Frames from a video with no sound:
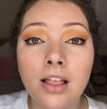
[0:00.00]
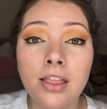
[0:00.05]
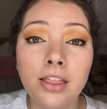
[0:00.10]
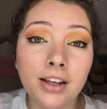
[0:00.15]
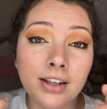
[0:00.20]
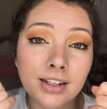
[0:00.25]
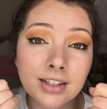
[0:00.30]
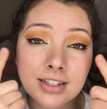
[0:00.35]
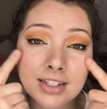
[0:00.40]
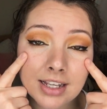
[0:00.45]

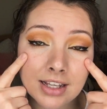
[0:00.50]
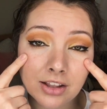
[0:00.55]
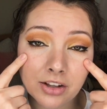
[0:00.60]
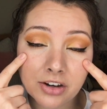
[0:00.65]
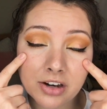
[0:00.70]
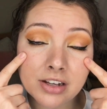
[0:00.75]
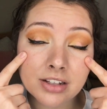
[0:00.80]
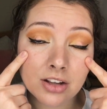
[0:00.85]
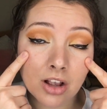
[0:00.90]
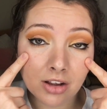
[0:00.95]
The concealer
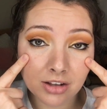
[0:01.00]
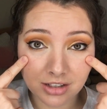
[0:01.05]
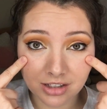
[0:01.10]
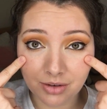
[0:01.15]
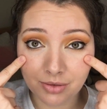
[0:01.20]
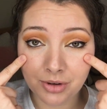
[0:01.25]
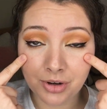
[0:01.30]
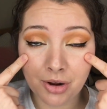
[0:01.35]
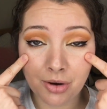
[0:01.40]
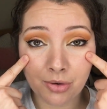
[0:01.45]
is
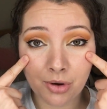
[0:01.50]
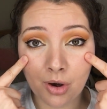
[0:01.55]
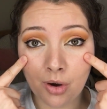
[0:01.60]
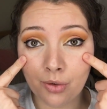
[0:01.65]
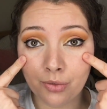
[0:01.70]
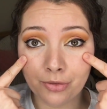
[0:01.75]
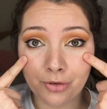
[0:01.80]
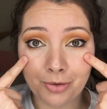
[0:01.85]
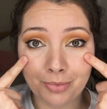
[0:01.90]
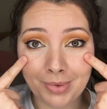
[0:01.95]
also a
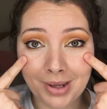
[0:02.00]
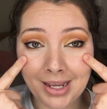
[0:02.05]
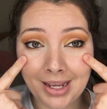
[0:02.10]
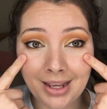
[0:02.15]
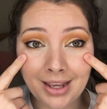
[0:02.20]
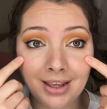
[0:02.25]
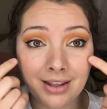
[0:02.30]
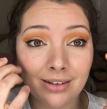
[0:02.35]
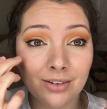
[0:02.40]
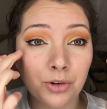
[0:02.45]
no-go for
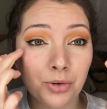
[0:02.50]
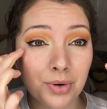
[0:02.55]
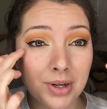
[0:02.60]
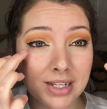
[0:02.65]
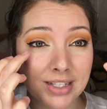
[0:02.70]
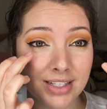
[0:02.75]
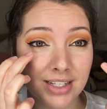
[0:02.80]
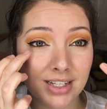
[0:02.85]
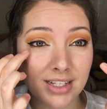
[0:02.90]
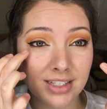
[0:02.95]
me. It
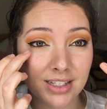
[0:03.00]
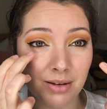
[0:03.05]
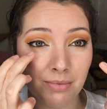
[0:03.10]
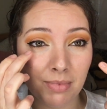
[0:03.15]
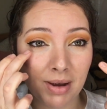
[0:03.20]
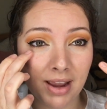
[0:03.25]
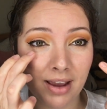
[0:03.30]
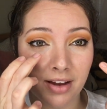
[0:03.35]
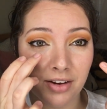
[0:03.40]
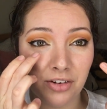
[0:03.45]
creases in
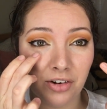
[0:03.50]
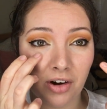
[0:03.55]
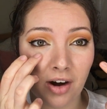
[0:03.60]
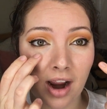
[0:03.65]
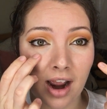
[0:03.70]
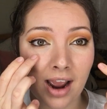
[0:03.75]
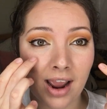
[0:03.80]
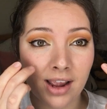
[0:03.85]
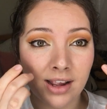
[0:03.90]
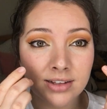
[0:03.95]
my under
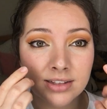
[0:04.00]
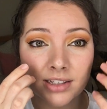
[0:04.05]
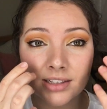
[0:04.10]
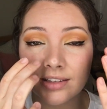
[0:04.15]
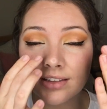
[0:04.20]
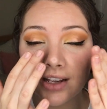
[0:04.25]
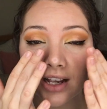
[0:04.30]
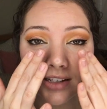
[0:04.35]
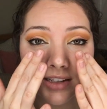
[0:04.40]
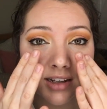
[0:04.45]
eyes.
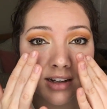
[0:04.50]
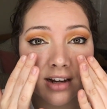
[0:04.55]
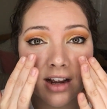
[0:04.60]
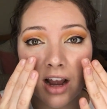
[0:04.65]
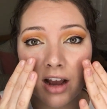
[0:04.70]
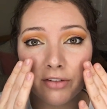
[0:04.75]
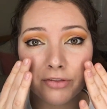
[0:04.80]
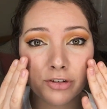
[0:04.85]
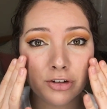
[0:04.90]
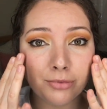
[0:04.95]
It doesn't
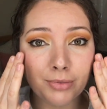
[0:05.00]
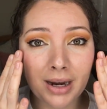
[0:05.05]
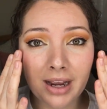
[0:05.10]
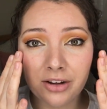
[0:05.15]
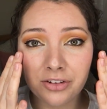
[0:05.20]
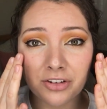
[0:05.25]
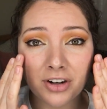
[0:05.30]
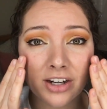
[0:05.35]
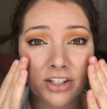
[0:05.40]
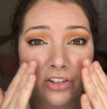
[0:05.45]
cover my
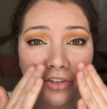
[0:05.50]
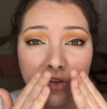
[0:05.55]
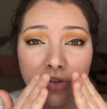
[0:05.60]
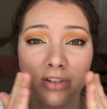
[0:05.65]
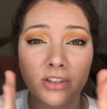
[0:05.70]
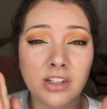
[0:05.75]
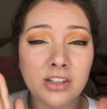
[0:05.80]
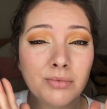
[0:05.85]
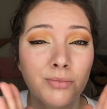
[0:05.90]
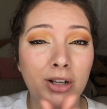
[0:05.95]
under eye
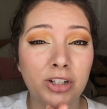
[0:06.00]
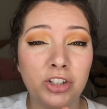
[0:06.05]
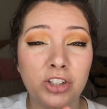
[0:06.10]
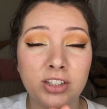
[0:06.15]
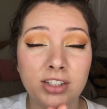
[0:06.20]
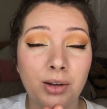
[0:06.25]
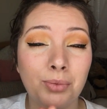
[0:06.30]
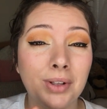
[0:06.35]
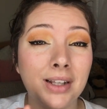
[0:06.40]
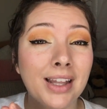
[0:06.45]
circles as much
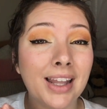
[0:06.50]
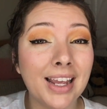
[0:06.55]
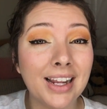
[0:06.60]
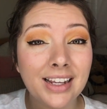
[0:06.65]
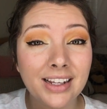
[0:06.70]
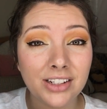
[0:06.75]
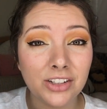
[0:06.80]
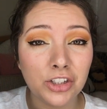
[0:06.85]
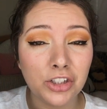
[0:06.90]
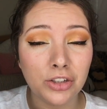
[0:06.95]
as I would
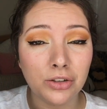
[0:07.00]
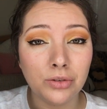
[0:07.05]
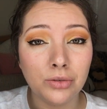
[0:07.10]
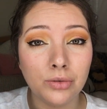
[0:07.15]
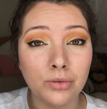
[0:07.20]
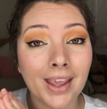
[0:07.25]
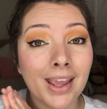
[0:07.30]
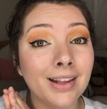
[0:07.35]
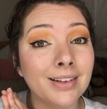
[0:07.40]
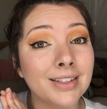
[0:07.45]
like it
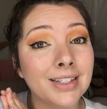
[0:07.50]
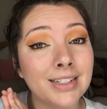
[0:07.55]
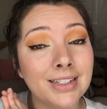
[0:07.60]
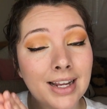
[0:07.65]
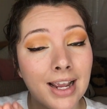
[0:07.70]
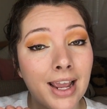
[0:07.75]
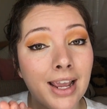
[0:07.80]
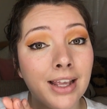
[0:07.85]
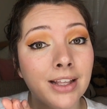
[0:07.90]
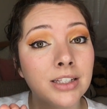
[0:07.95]
to. And
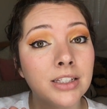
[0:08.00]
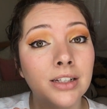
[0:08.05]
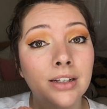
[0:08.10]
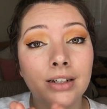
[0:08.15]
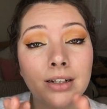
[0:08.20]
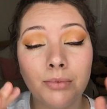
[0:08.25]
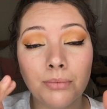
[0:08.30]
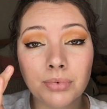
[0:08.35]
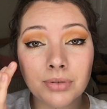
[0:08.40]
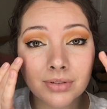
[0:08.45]
today it's
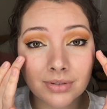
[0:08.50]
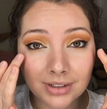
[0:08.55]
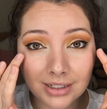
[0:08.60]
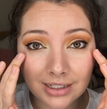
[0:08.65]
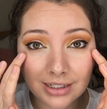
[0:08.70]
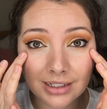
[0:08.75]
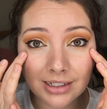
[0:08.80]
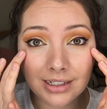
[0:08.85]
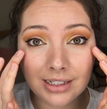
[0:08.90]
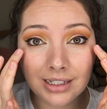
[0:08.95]
looking
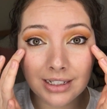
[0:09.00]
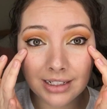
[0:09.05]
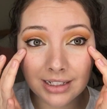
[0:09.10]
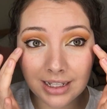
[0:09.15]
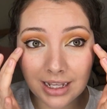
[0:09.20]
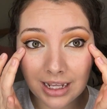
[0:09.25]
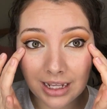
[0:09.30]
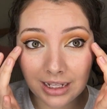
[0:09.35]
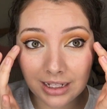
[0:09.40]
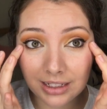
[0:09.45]
pretty
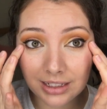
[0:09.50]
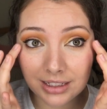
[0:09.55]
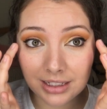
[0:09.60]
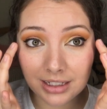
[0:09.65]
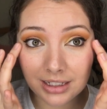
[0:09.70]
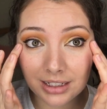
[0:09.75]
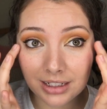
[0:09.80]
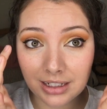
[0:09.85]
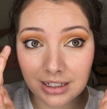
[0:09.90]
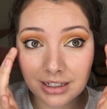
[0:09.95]

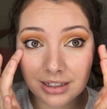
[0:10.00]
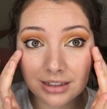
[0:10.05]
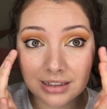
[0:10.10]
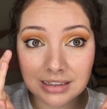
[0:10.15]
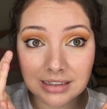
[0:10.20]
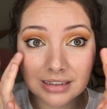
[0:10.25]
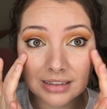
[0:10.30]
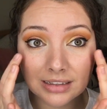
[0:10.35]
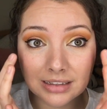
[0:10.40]
cakey.